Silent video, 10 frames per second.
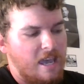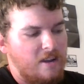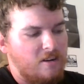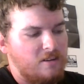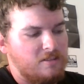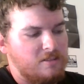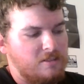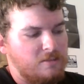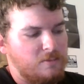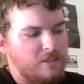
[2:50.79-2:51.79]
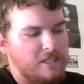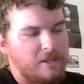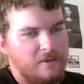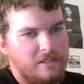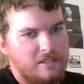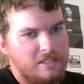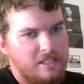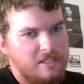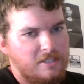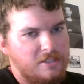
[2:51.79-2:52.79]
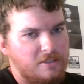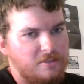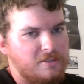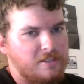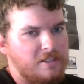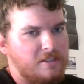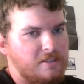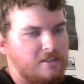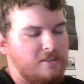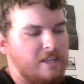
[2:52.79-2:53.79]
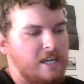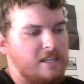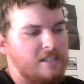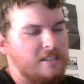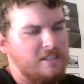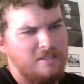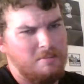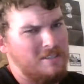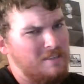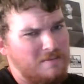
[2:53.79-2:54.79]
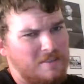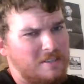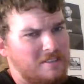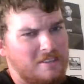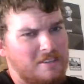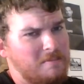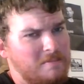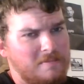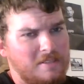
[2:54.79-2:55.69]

and also Rhaenyra's children and all that. And it's pretty fucked up.